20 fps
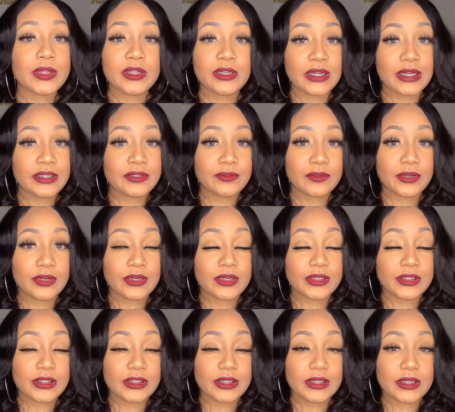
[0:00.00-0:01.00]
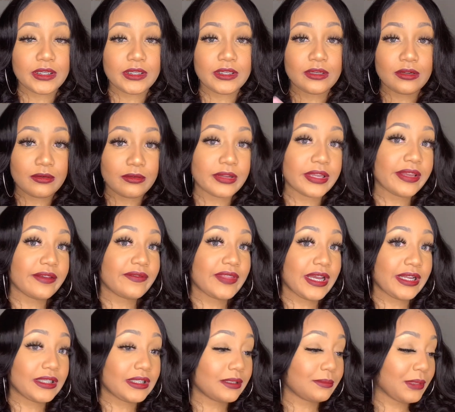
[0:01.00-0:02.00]
nice for her to, you know, give
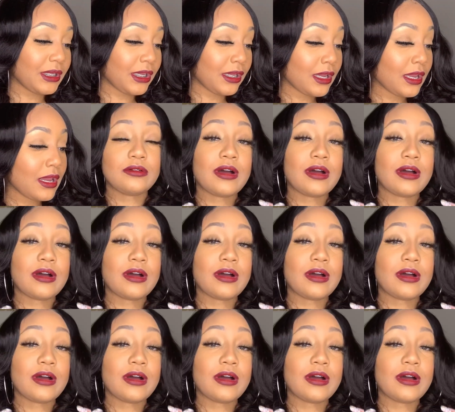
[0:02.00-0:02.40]
that to me.